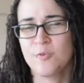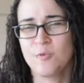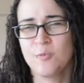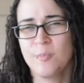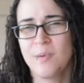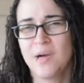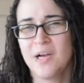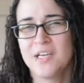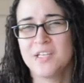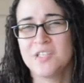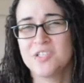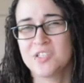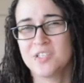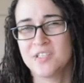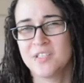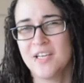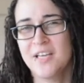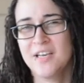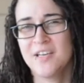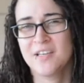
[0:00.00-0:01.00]
Through my
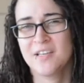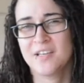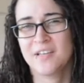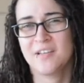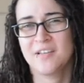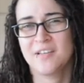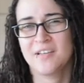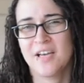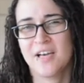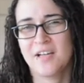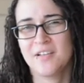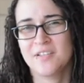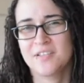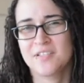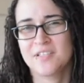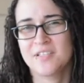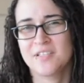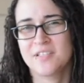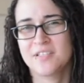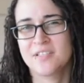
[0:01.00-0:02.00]
genetic
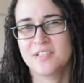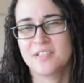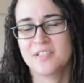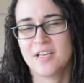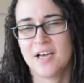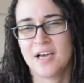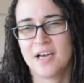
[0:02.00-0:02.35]
analysis,